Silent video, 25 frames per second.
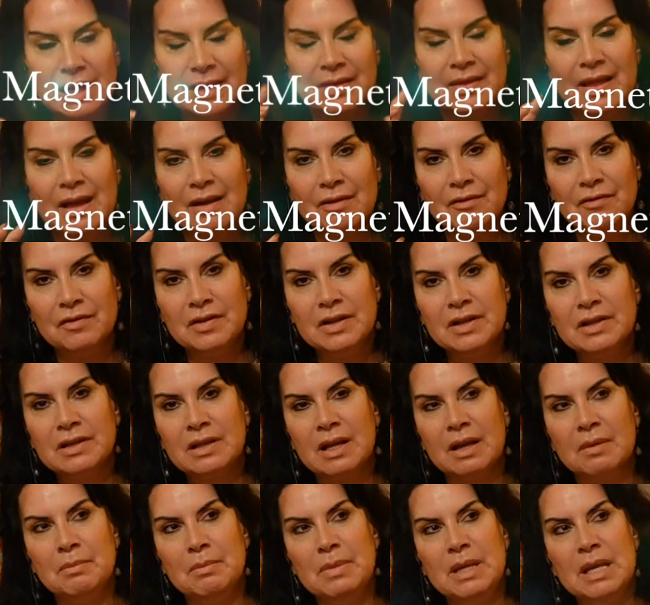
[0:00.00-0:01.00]
and that field
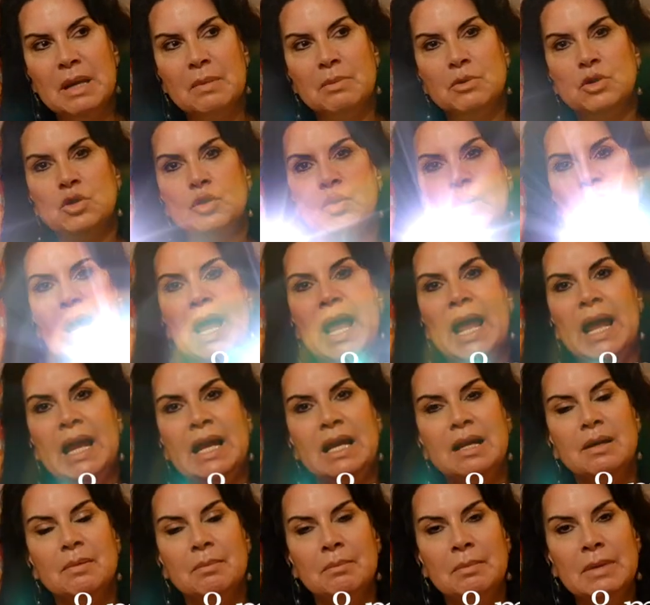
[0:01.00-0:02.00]
can be up to
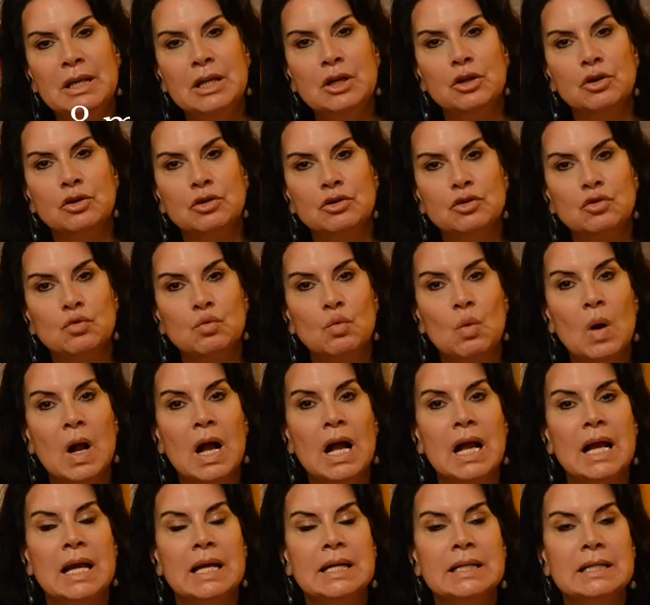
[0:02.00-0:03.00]
eight meters
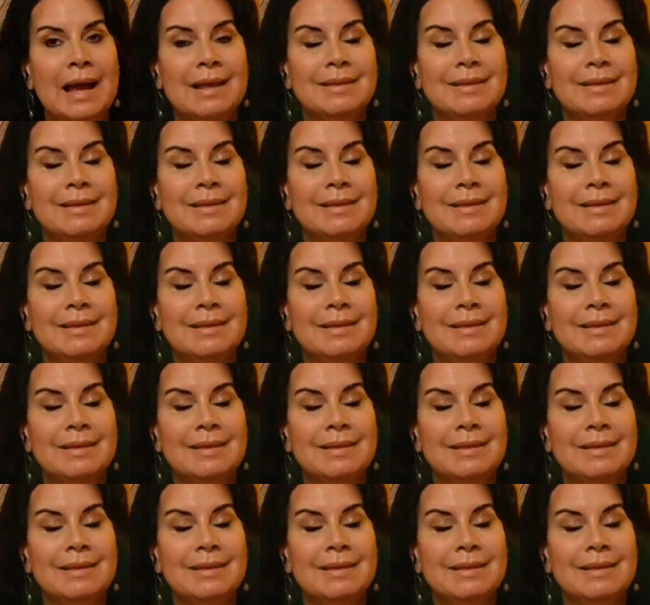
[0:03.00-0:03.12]
wide.